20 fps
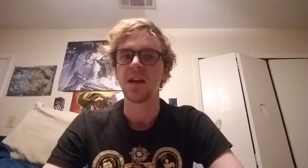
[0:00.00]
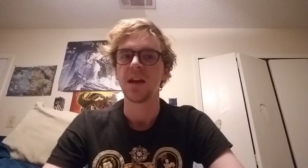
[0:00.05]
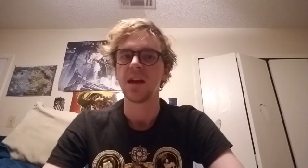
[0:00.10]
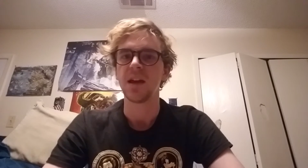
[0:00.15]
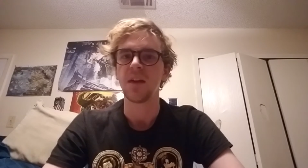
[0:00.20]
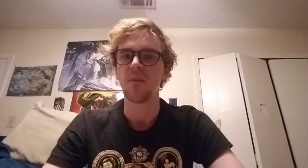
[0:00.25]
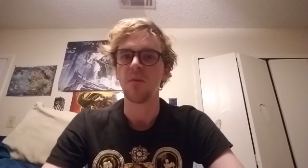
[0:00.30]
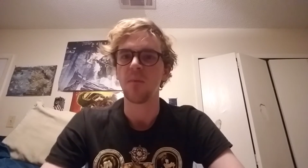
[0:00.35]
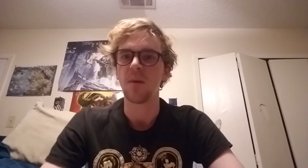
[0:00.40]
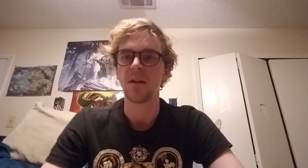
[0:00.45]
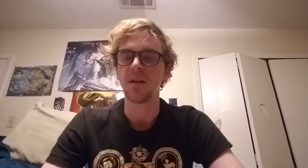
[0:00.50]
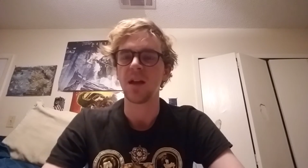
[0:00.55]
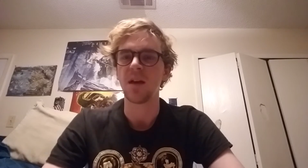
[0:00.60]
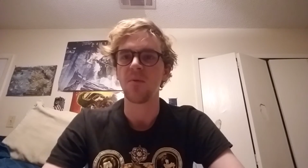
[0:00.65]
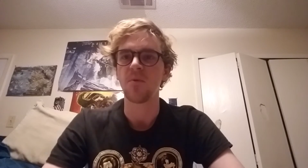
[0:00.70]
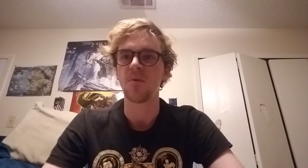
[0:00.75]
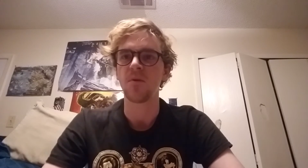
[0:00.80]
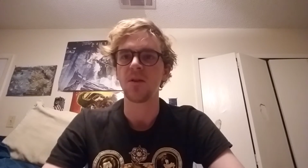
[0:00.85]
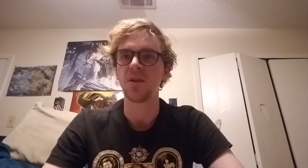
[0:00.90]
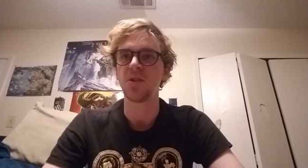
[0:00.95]
give them my name
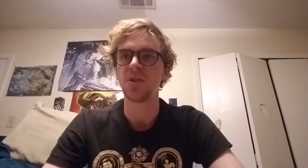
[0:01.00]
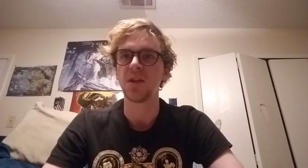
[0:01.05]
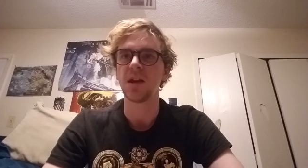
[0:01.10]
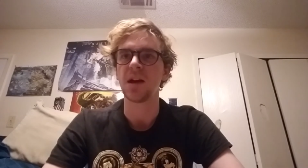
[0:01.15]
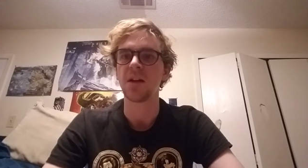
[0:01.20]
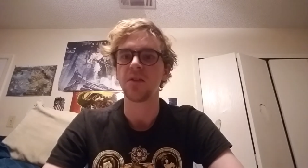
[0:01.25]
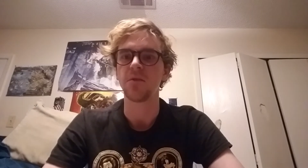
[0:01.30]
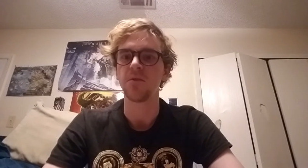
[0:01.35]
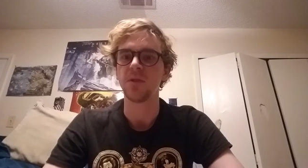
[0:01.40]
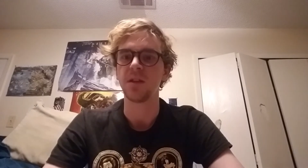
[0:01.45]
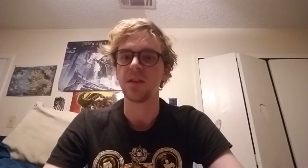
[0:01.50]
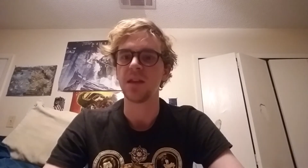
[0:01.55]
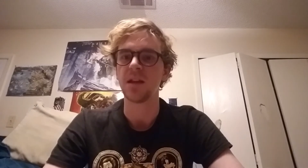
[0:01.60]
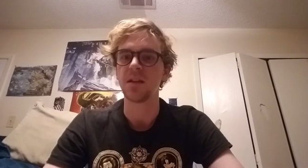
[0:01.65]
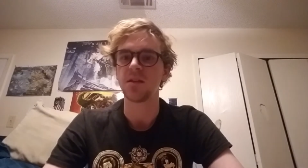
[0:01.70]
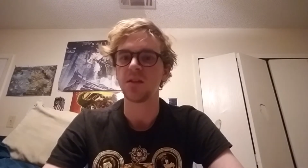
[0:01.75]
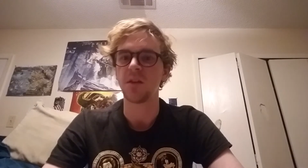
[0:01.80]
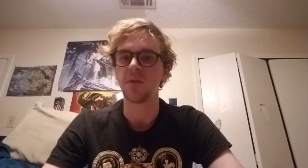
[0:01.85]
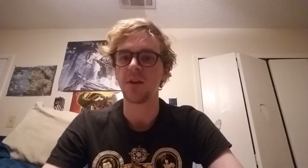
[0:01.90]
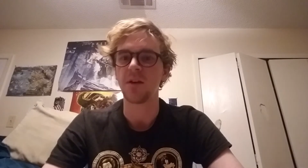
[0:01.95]
or anything. I don't need that
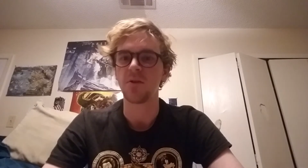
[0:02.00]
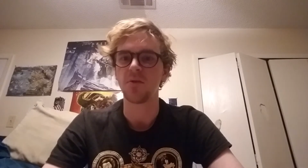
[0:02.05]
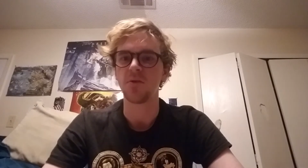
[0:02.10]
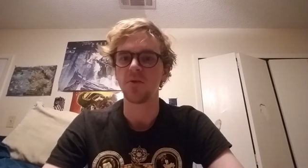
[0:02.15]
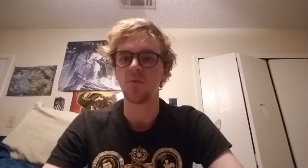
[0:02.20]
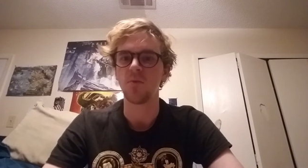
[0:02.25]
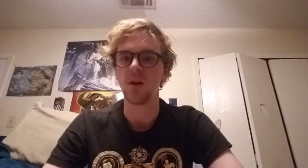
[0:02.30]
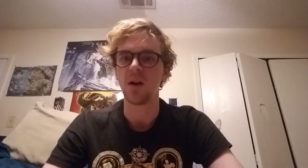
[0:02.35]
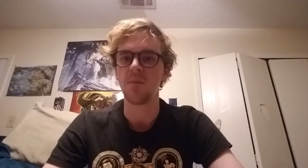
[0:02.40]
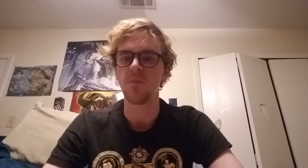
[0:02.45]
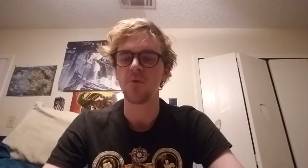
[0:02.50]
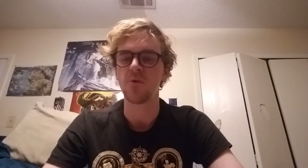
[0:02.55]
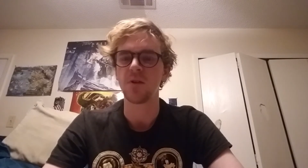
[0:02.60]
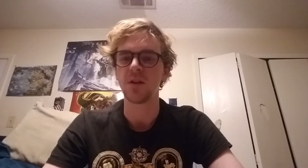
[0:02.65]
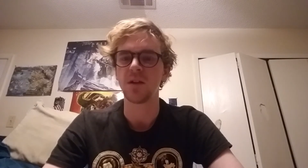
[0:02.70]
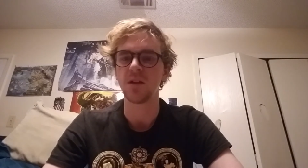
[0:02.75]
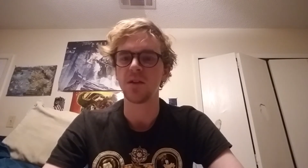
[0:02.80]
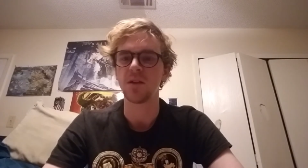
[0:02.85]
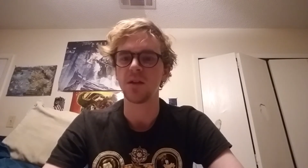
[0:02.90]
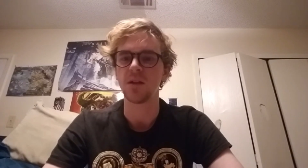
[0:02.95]
stuff out in the web or
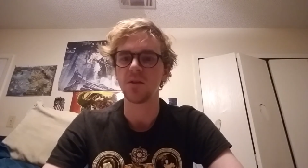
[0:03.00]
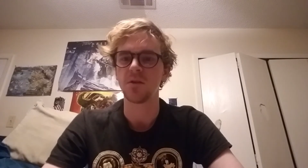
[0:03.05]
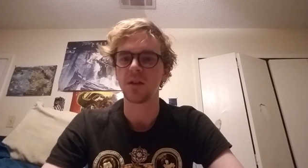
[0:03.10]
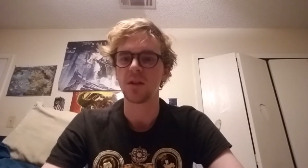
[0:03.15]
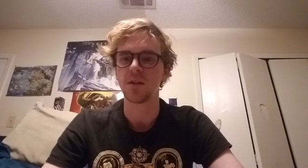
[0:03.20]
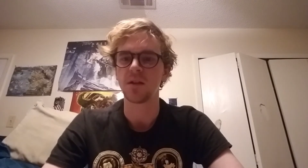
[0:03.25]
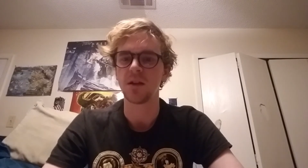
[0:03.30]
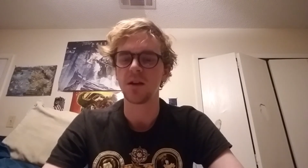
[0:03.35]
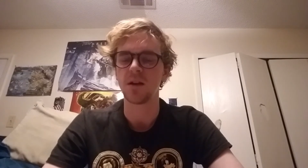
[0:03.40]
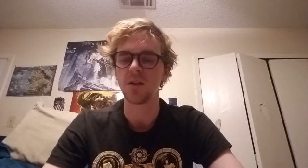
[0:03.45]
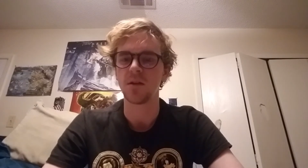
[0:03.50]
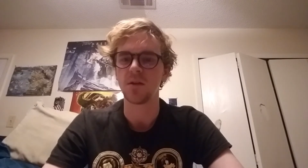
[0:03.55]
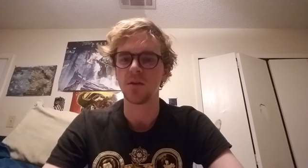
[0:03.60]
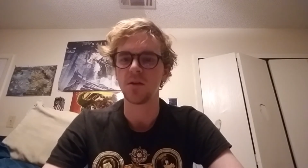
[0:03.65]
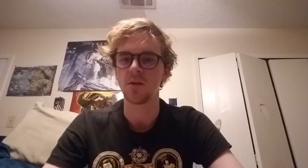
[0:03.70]
anything like that.